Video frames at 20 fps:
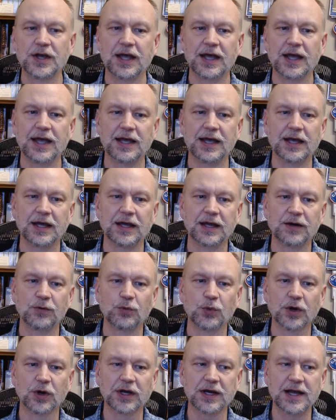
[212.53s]
And
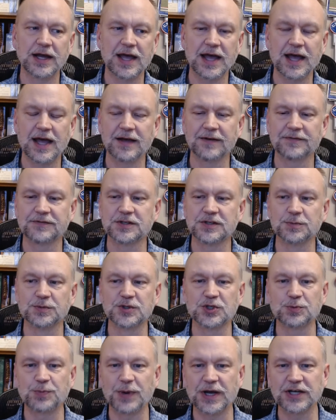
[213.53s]
we're going to have some
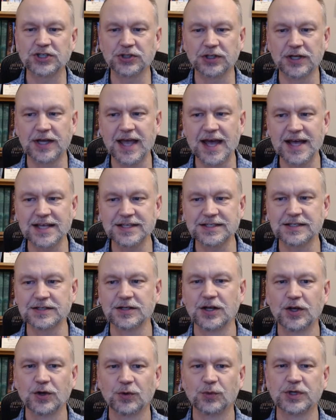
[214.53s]
special guests,
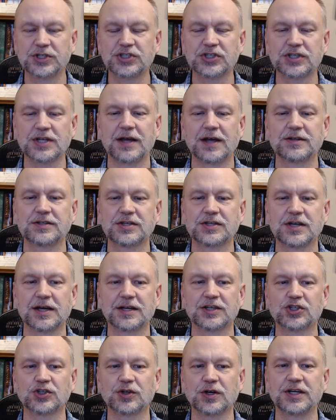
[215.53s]
which sounds kind
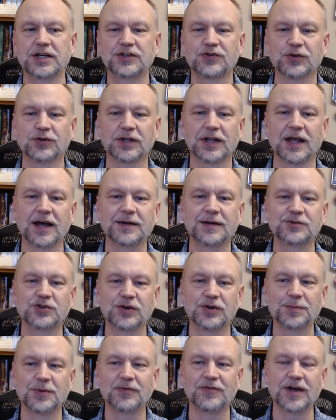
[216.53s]
of strange for a live
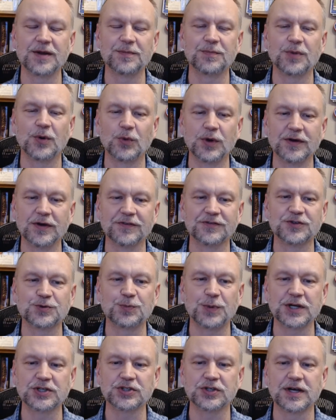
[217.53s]
stream event, but we have
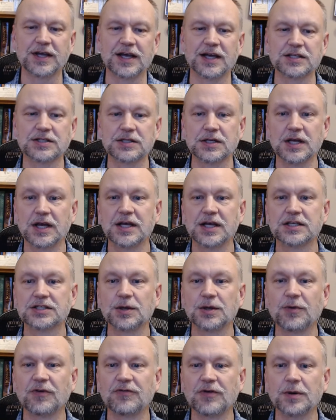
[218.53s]
special guests.
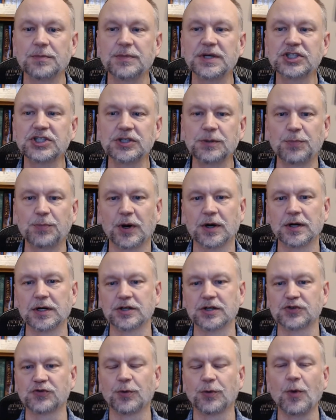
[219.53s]
Some of our mission
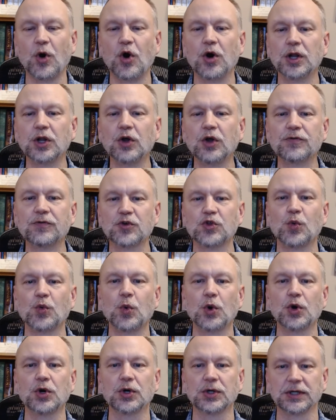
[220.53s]
partners from all over the
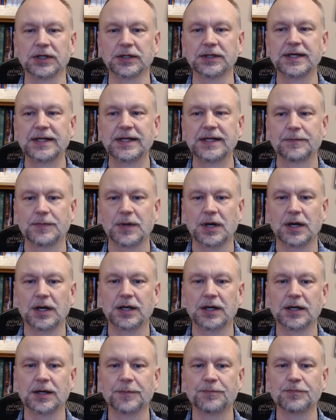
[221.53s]
world
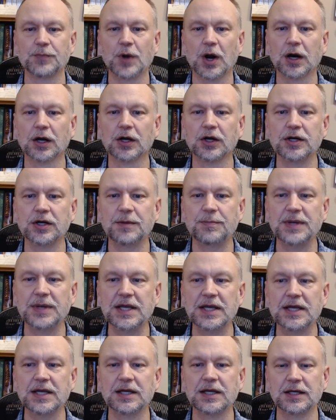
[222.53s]
are going to
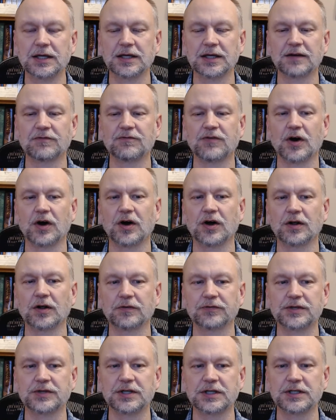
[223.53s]
be
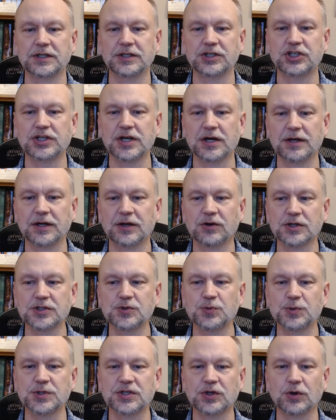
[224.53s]
involved in sharing
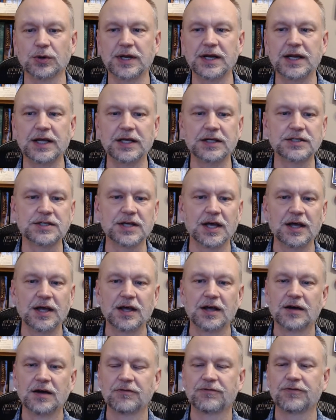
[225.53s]
Christmas greetings
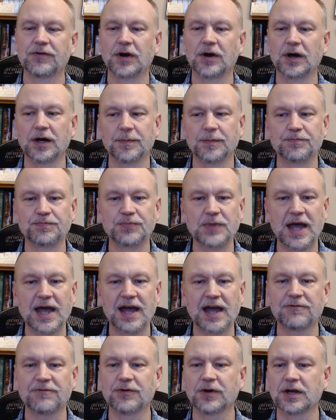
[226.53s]
from
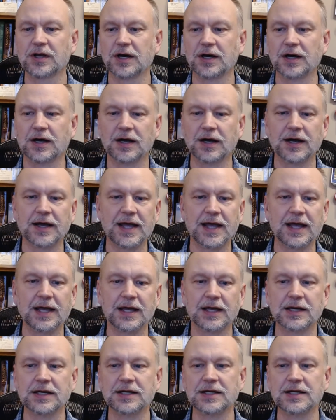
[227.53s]
Africa
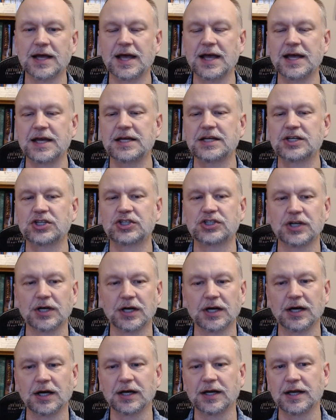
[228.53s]
and
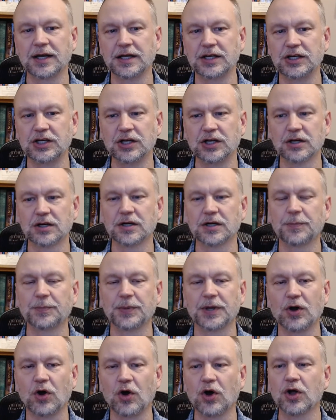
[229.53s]
Asia and Europe
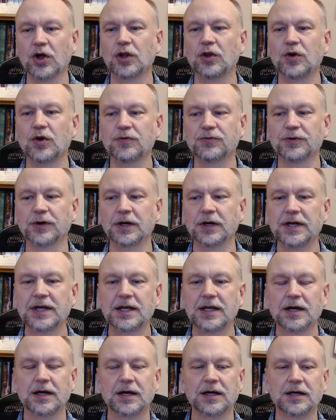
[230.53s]
and all over.
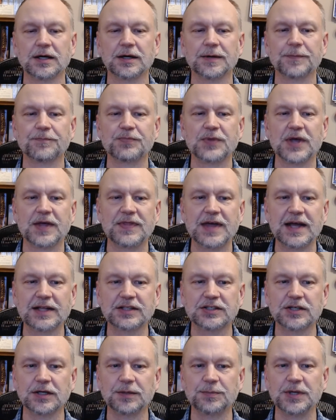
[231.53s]
And that's
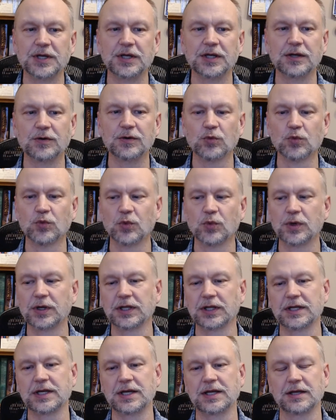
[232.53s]
going to be
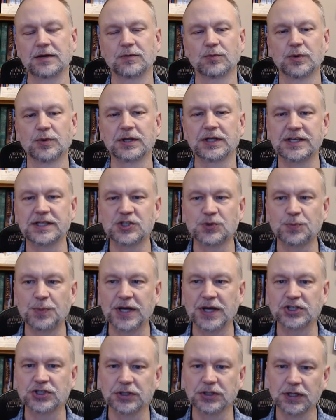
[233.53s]
really neat, really
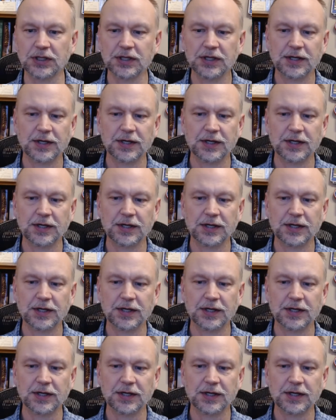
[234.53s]
special.